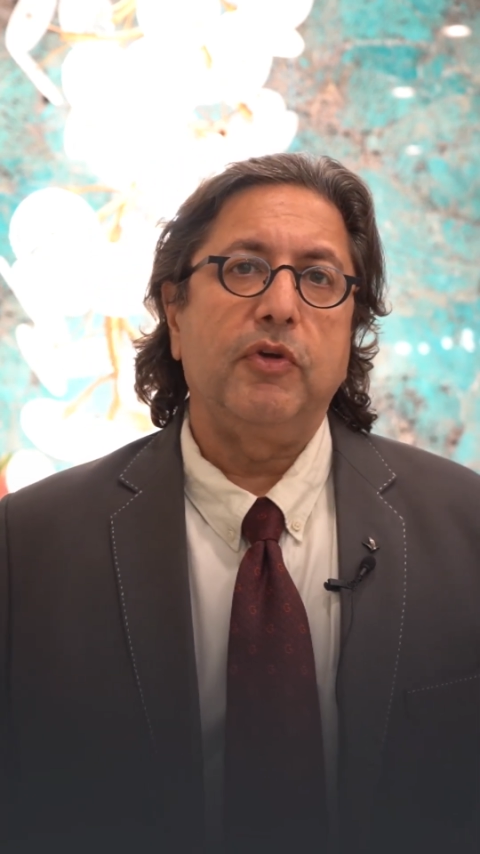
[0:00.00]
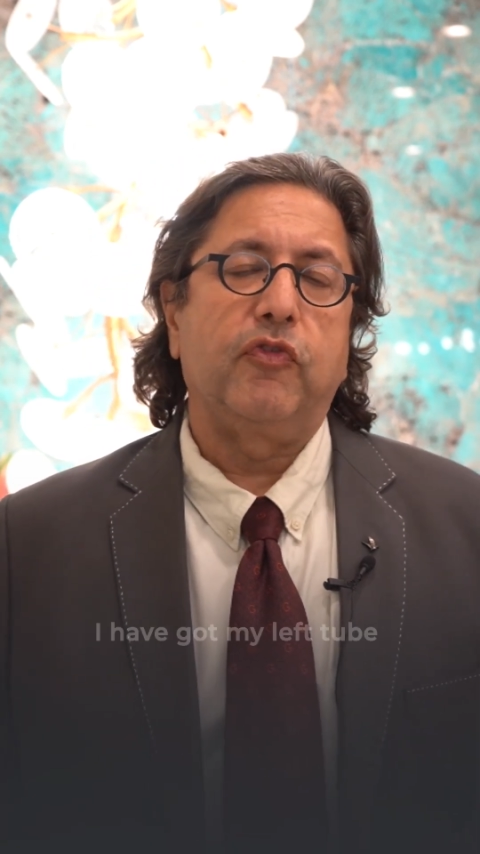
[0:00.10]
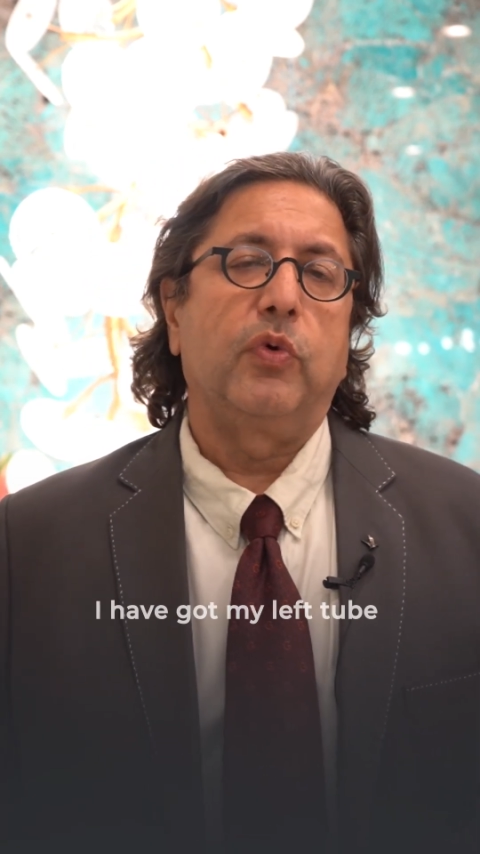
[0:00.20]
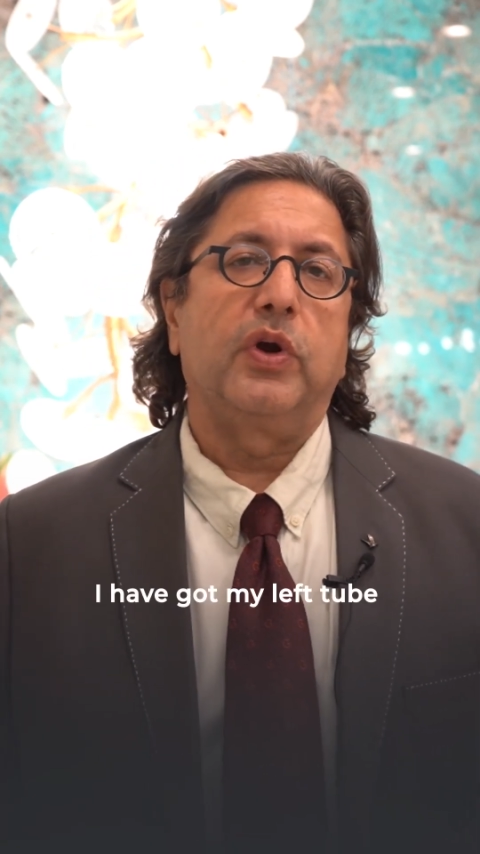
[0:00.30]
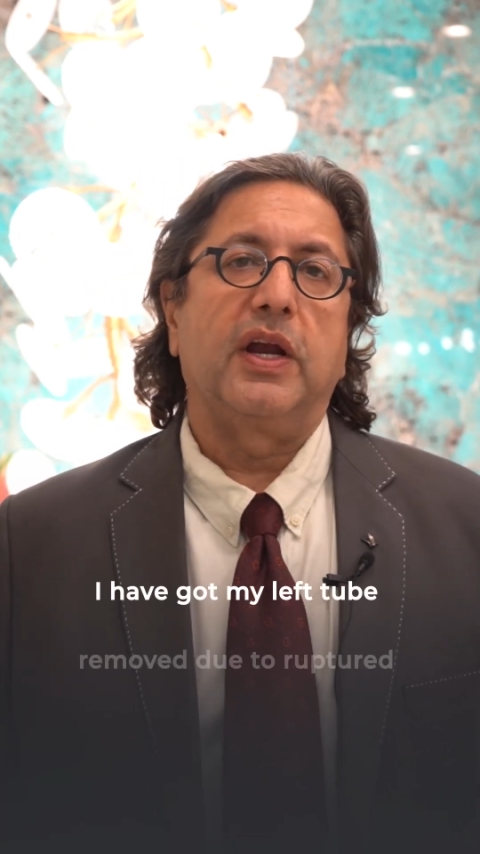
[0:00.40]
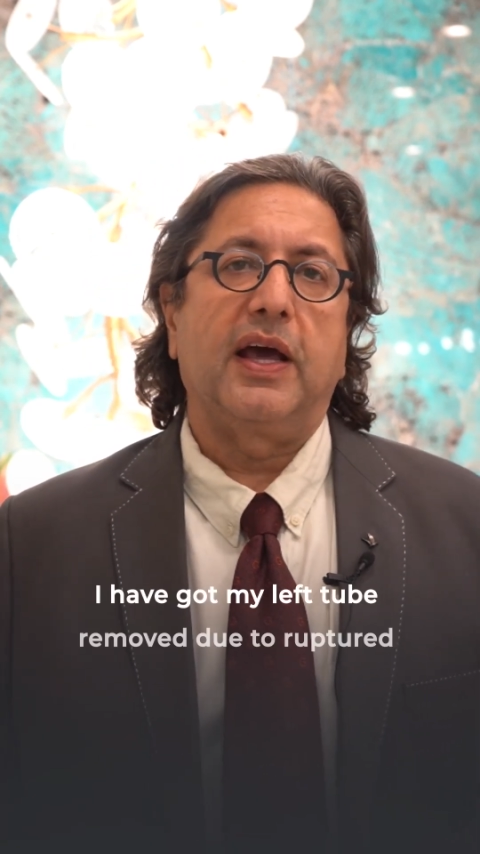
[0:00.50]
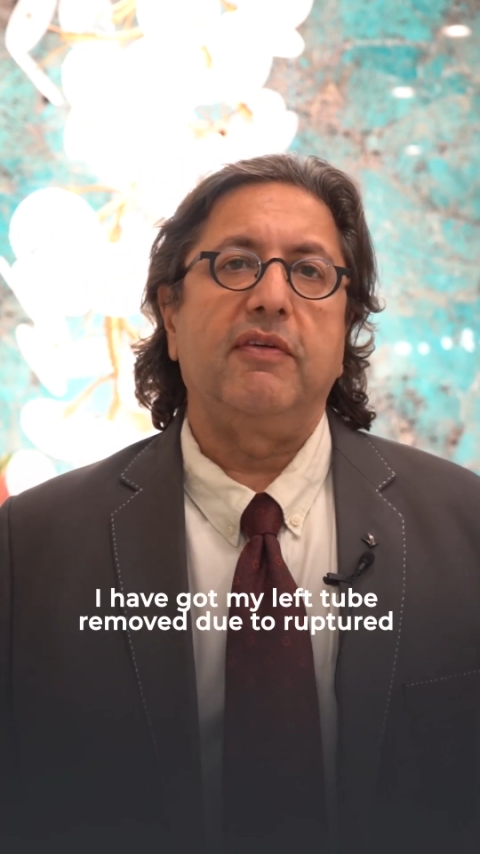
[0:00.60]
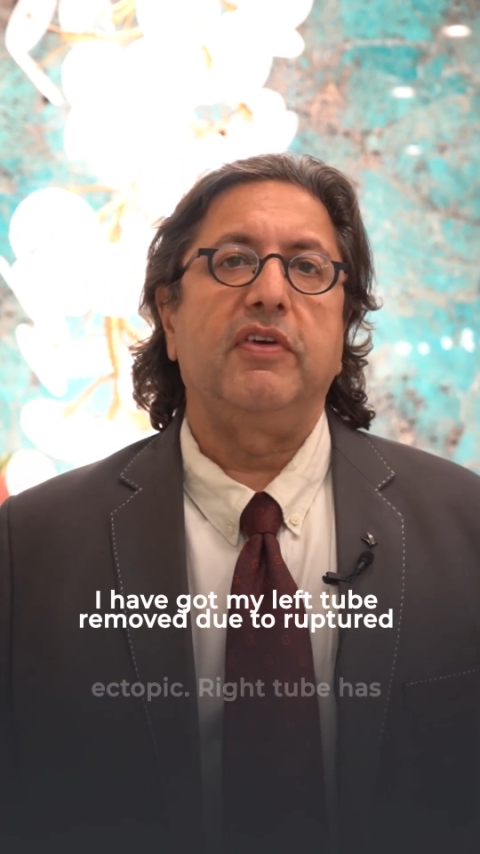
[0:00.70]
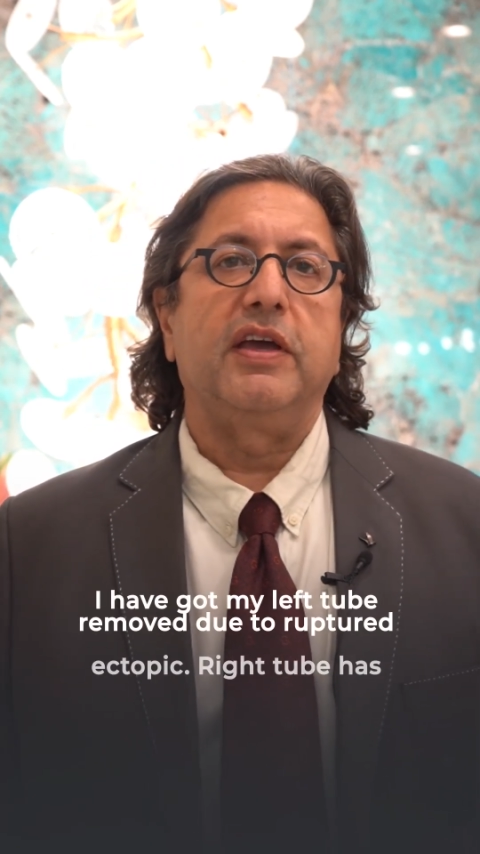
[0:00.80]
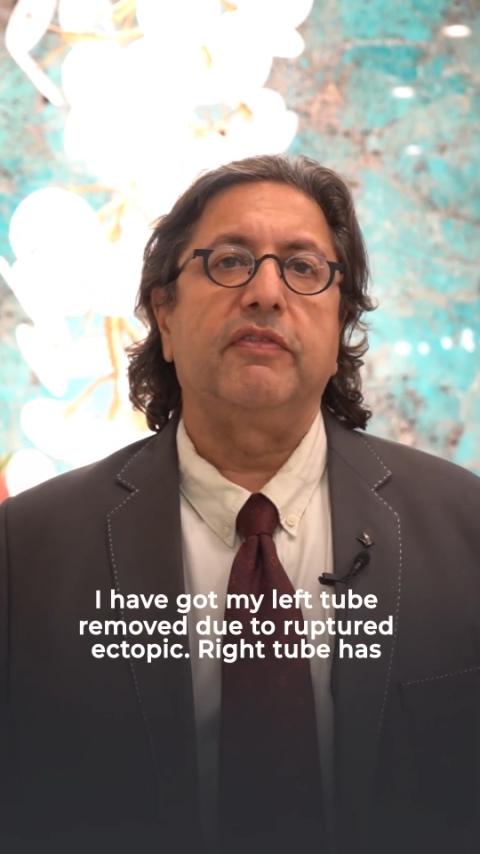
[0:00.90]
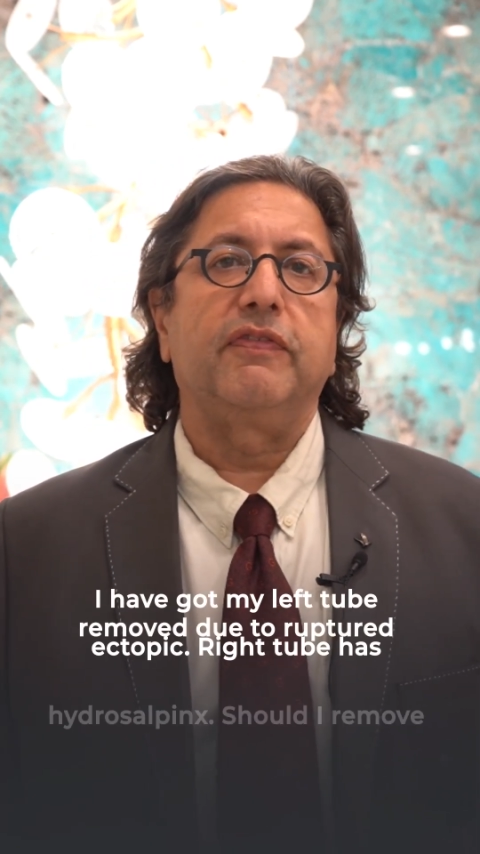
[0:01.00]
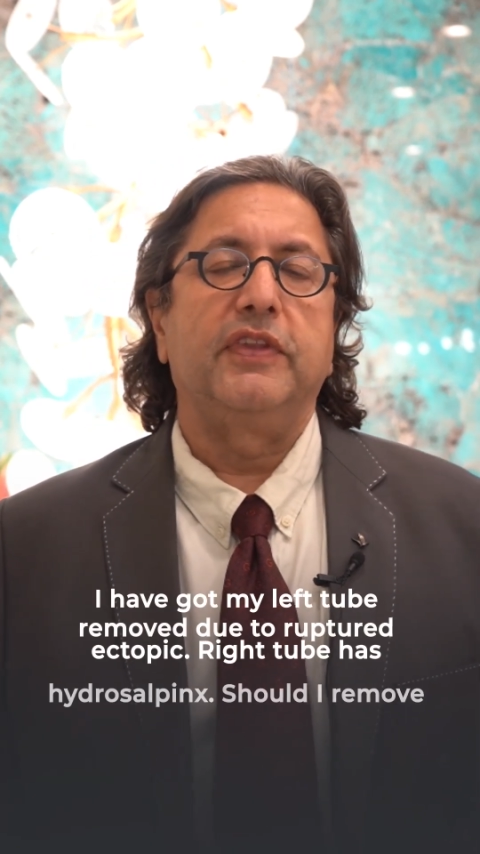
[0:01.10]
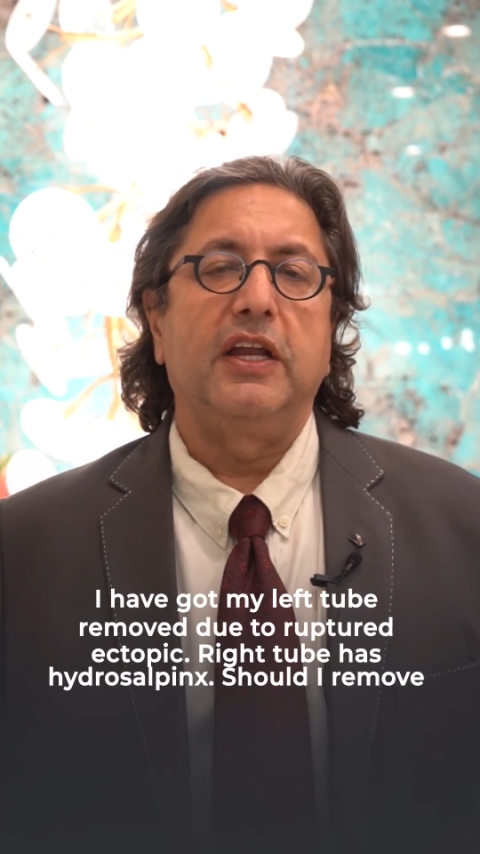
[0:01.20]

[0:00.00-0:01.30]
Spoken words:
before an IVF,